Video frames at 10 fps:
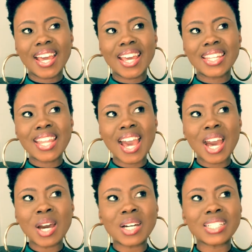
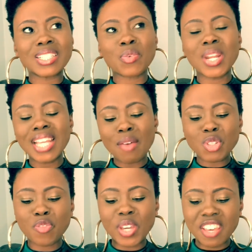Now, when it comes to
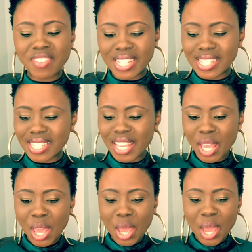forgiveness,
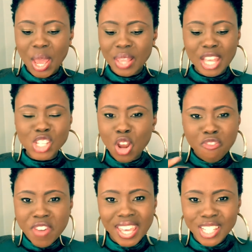there's no
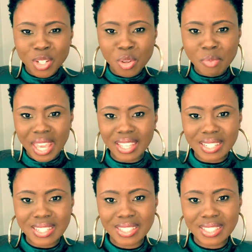fake it till you make it.